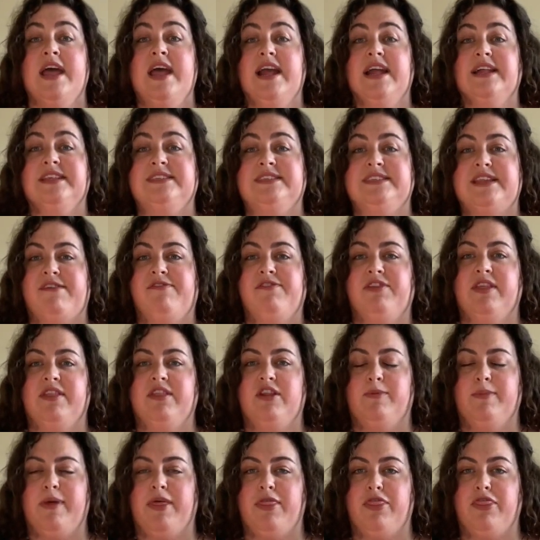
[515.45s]
It's definitely a
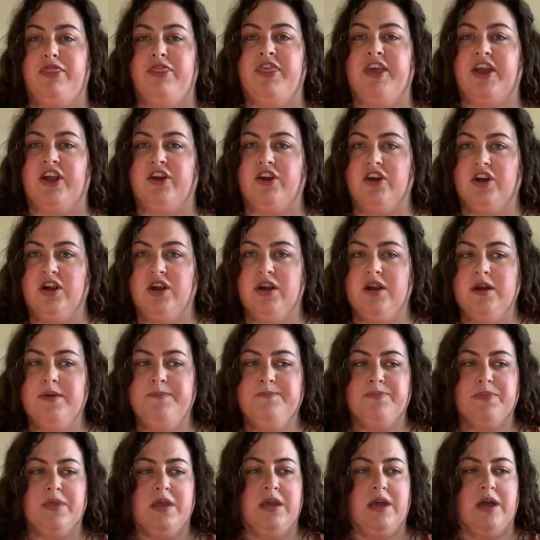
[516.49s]
little bit thicker
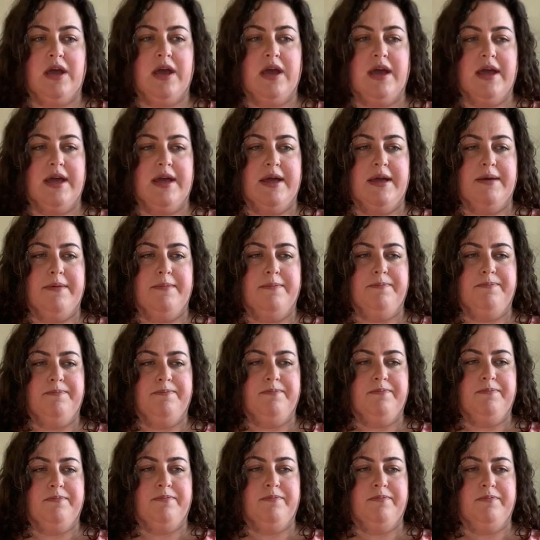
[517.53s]
than
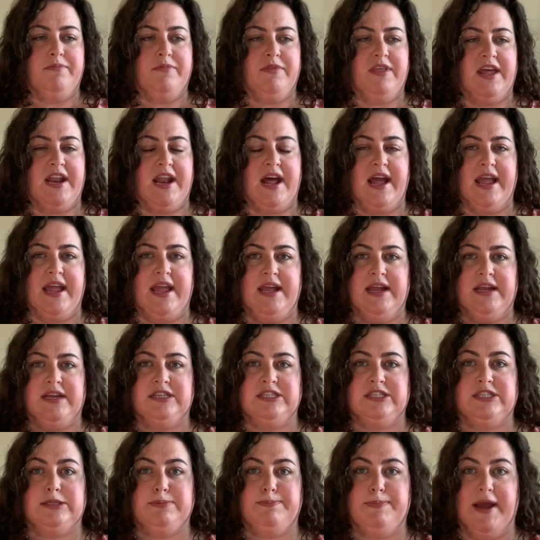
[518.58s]
I
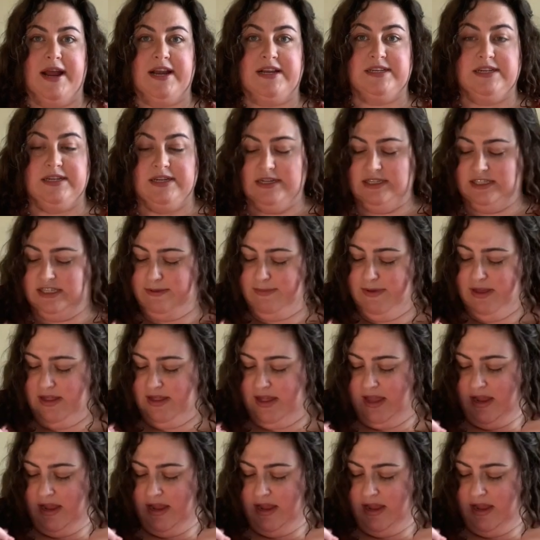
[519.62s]
expected it to be.